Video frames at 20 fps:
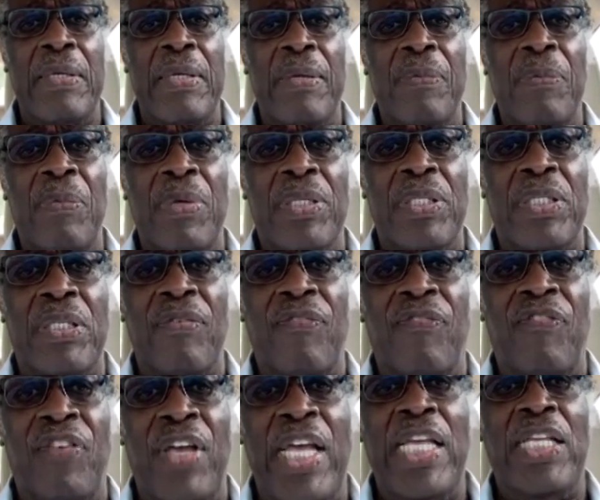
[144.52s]
was
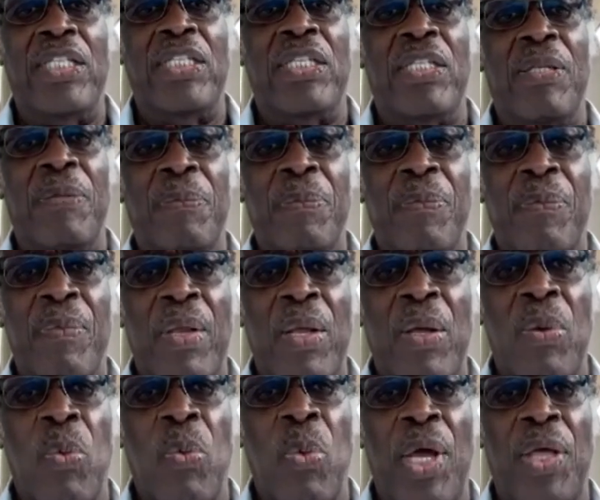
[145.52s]
faced
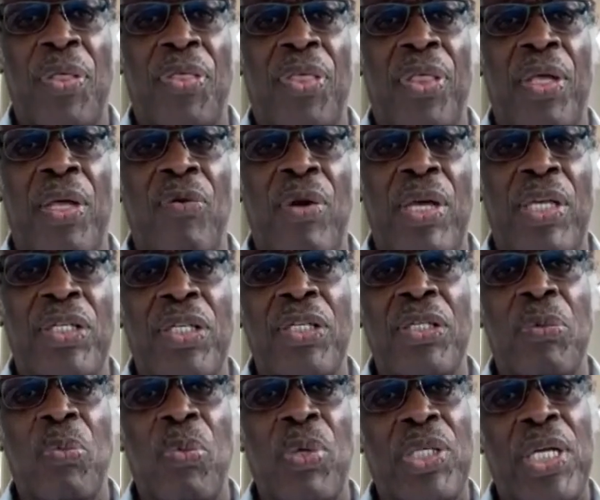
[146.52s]
with
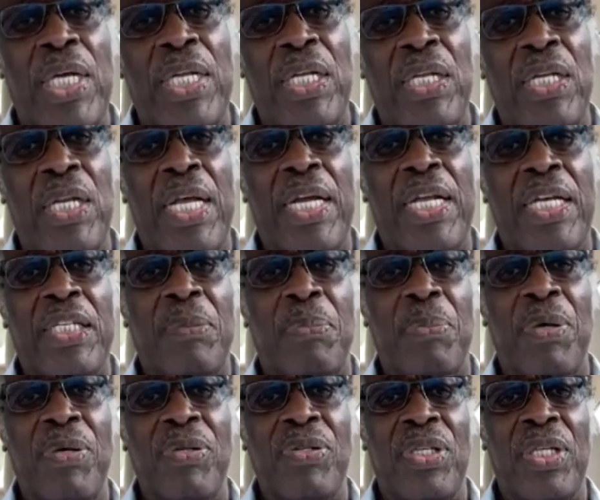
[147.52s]
racism, which I did not
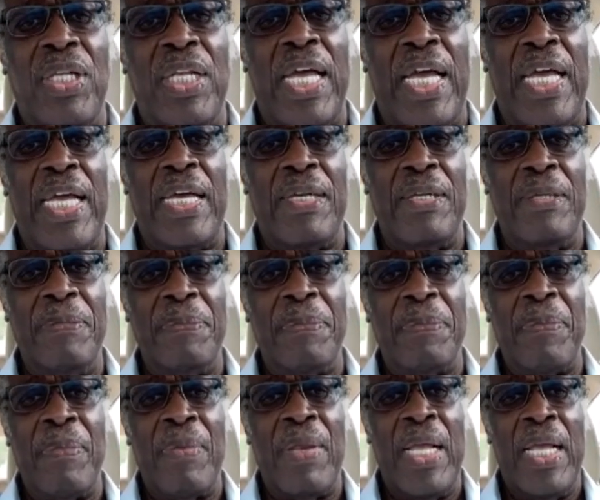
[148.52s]
experience in Guyana.
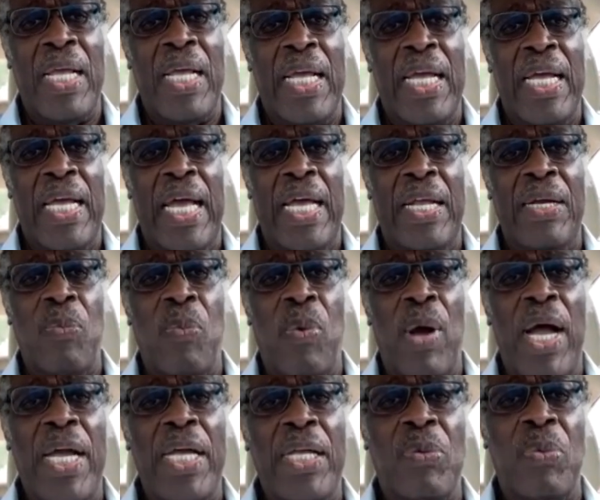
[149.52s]
And
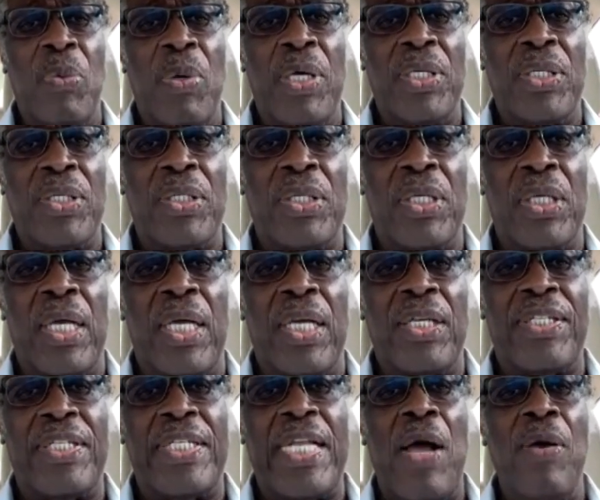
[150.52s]
why it was
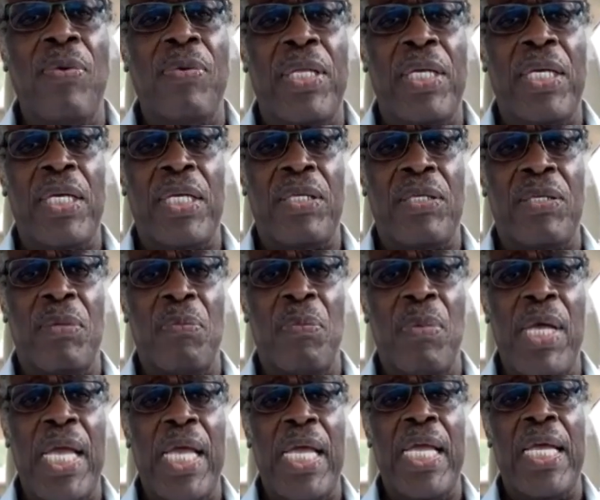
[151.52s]
astounding to
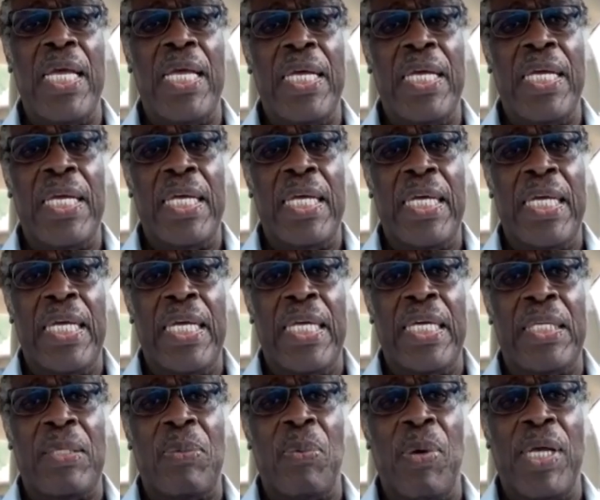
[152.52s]
me,
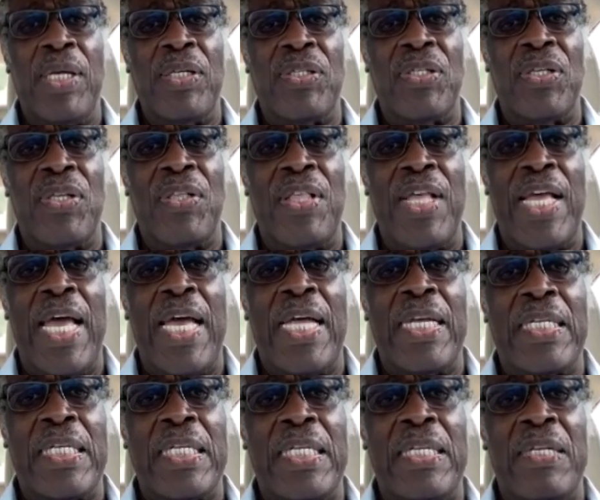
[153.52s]
it was that
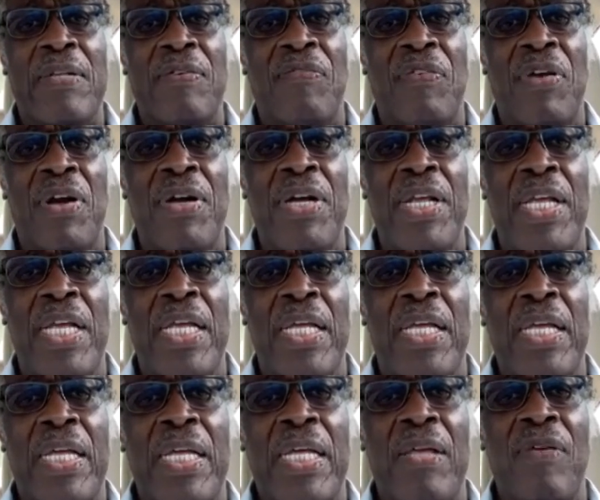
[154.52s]
the very
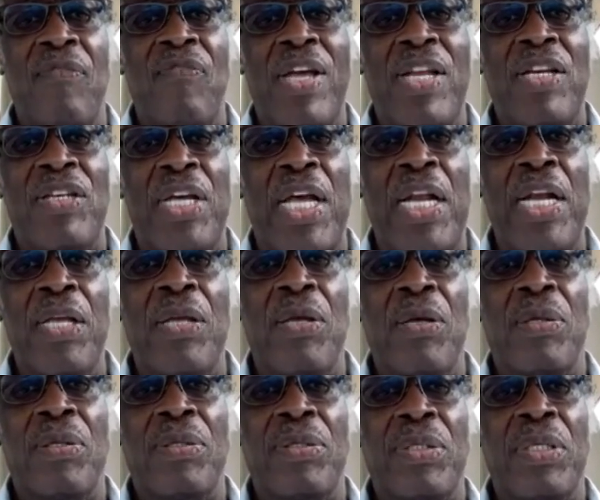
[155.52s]

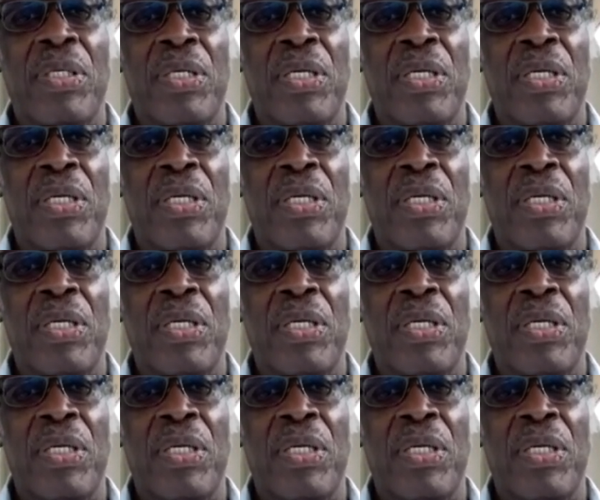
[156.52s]
evangelicals